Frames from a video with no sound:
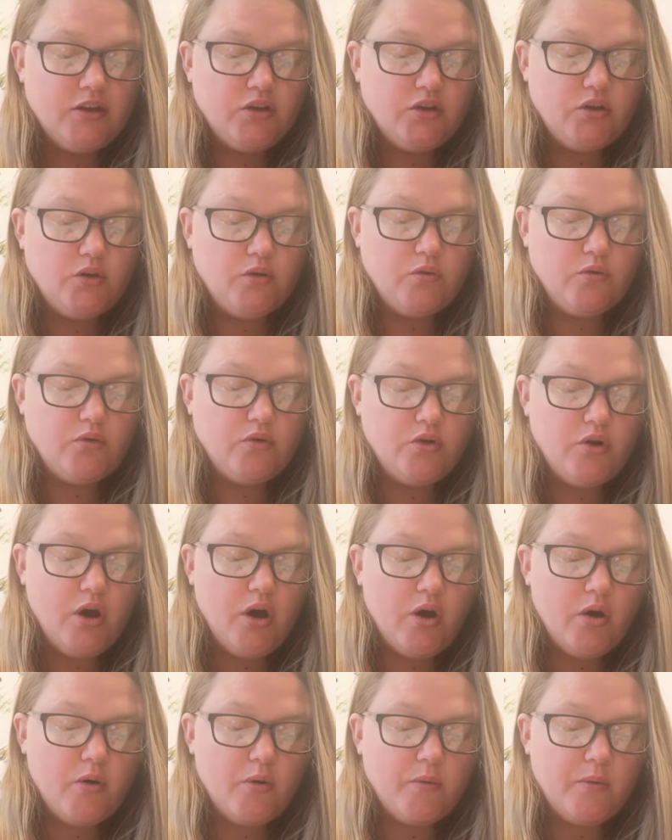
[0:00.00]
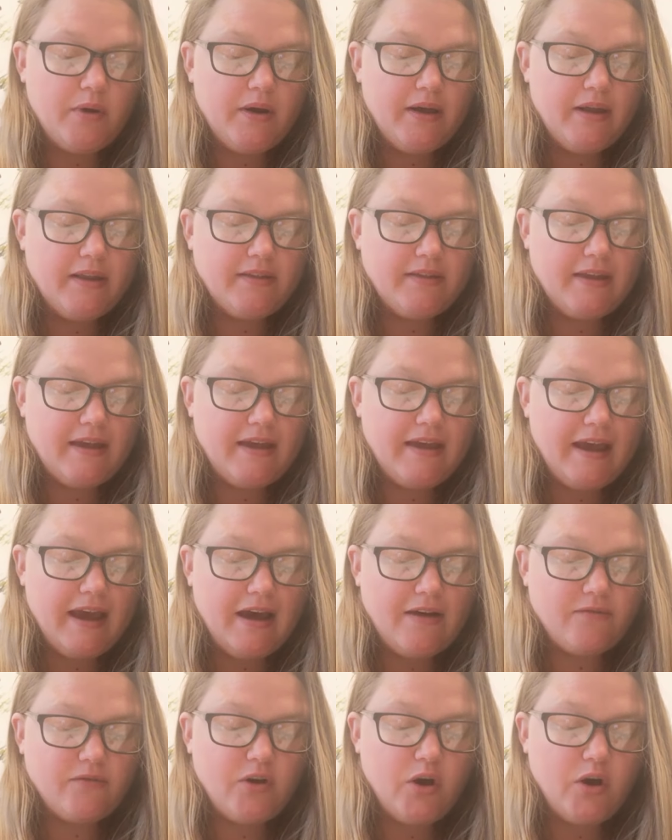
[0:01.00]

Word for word: you know they have